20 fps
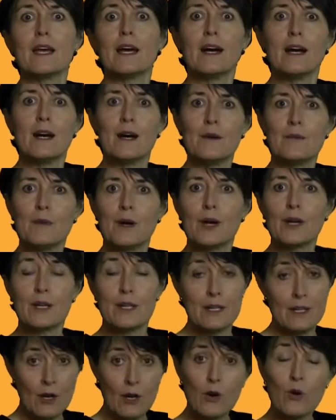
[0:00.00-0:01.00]

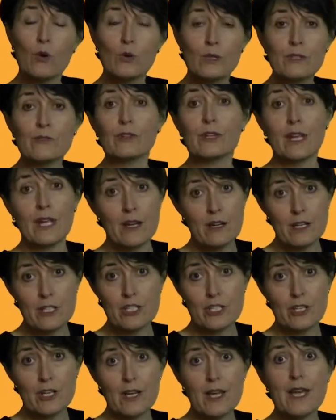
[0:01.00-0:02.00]
a whole different
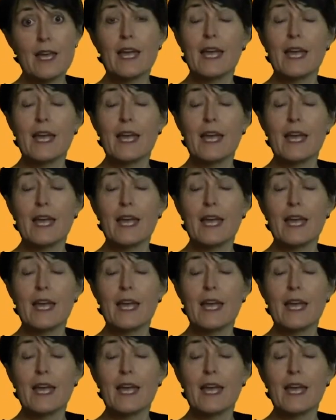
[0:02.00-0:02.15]
character,